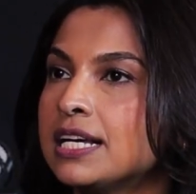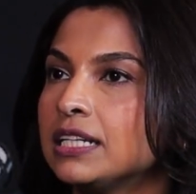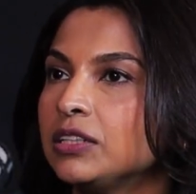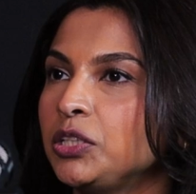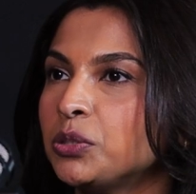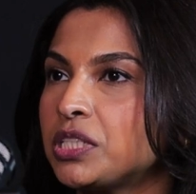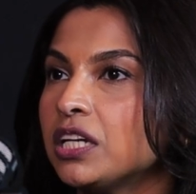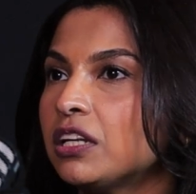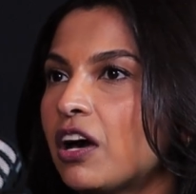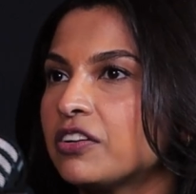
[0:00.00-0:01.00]
You see a
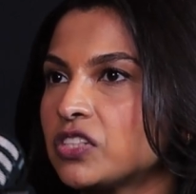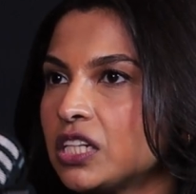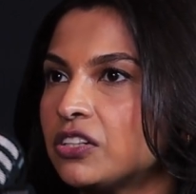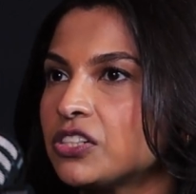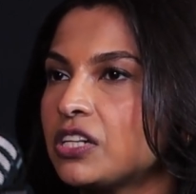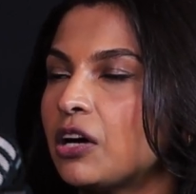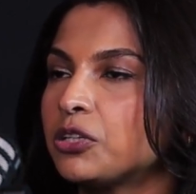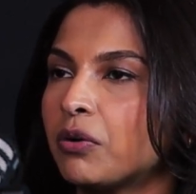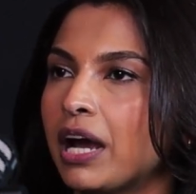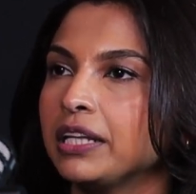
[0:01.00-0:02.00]
lot of singers now
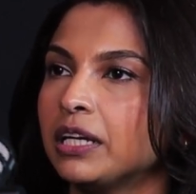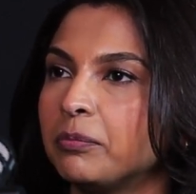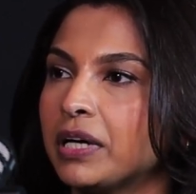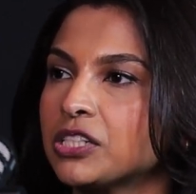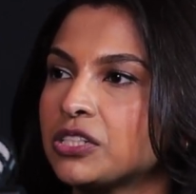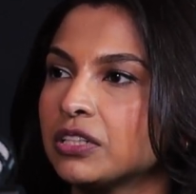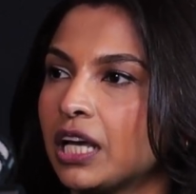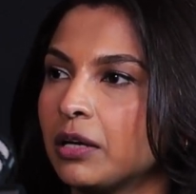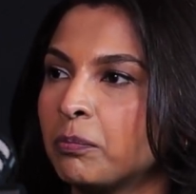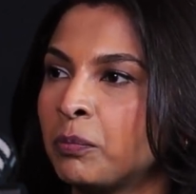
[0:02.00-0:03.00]
trying their best to
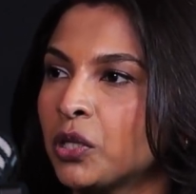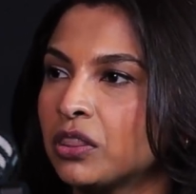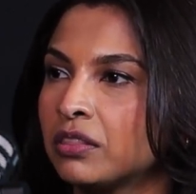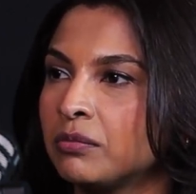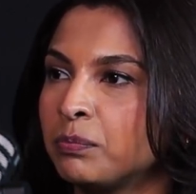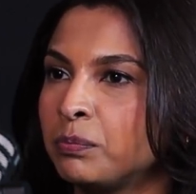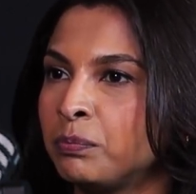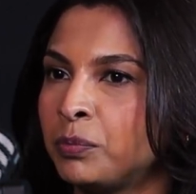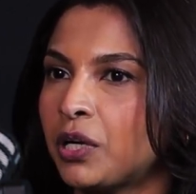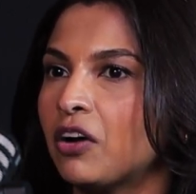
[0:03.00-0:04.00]
like
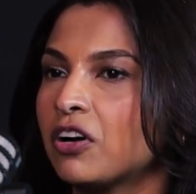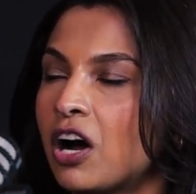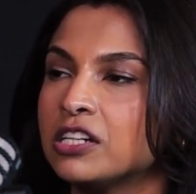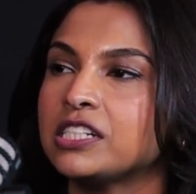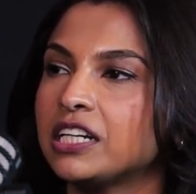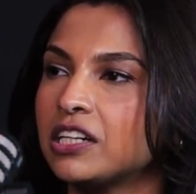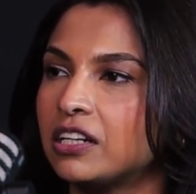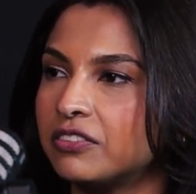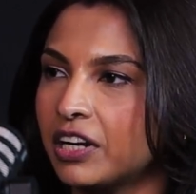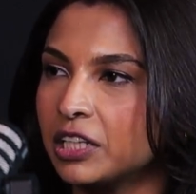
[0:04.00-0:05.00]
put out content on
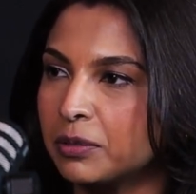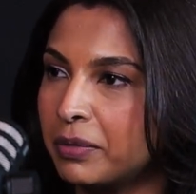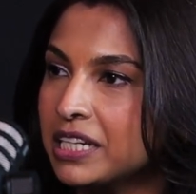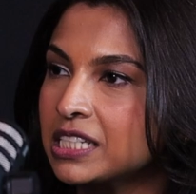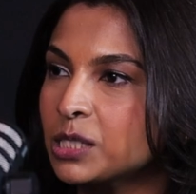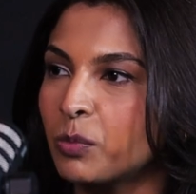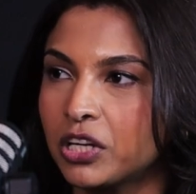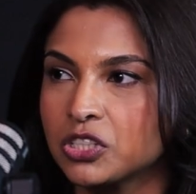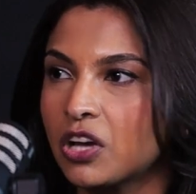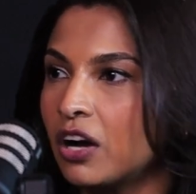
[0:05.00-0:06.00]
a regular basis. When a
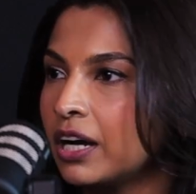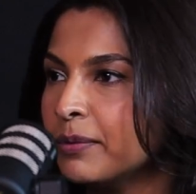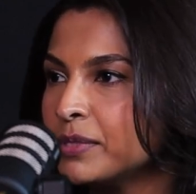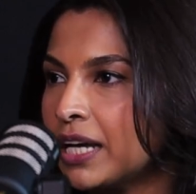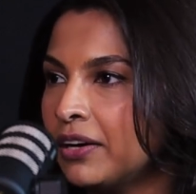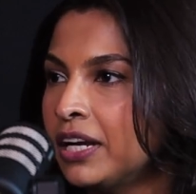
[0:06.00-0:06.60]
song comes out,